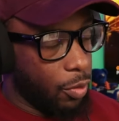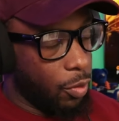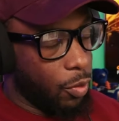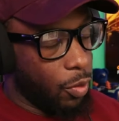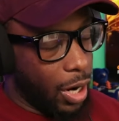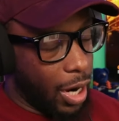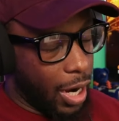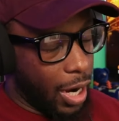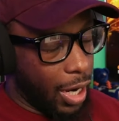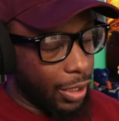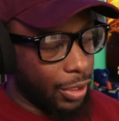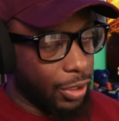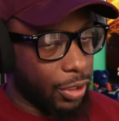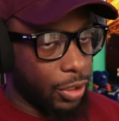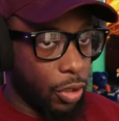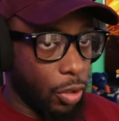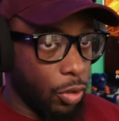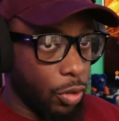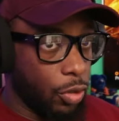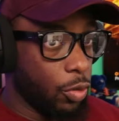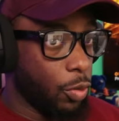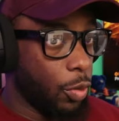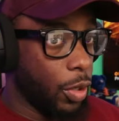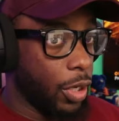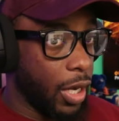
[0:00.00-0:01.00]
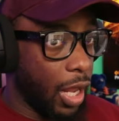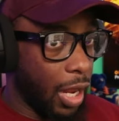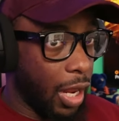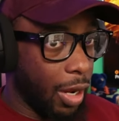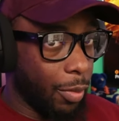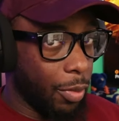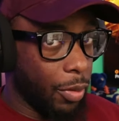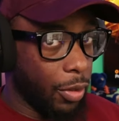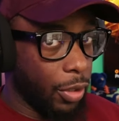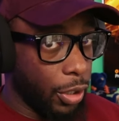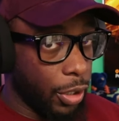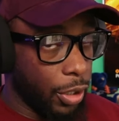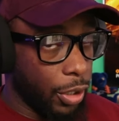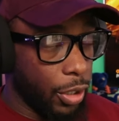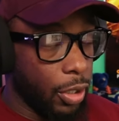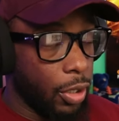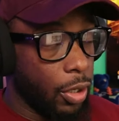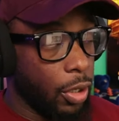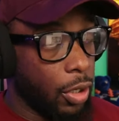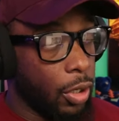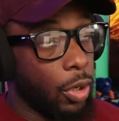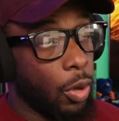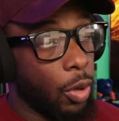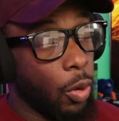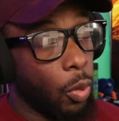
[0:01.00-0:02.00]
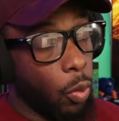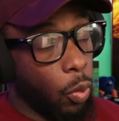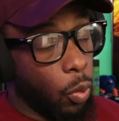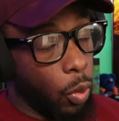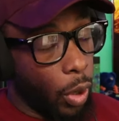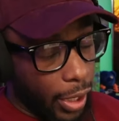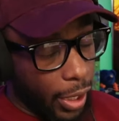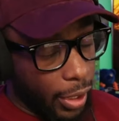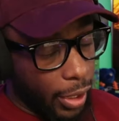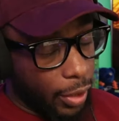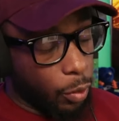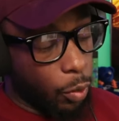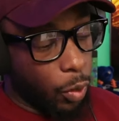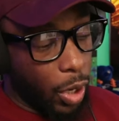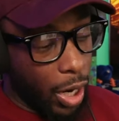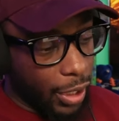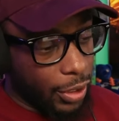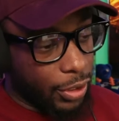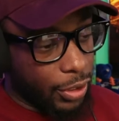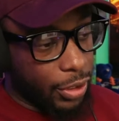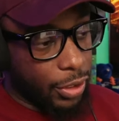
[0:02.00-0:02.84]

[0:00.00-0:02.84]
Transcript: Watch. No, you with Neighborhood Weight Watchers.